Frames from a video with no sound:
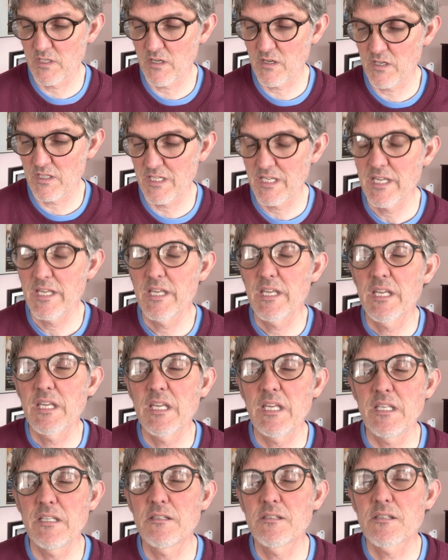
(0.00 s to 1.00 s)
on
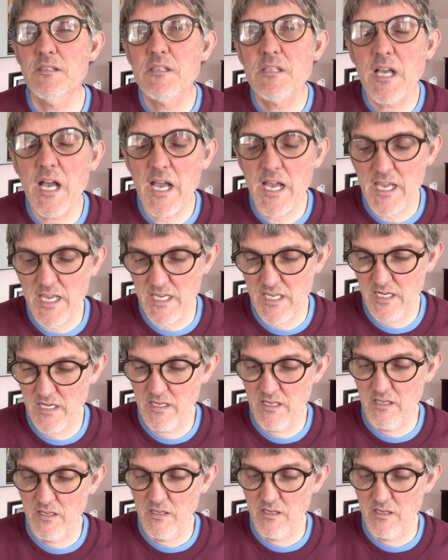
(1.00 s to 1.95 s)
inside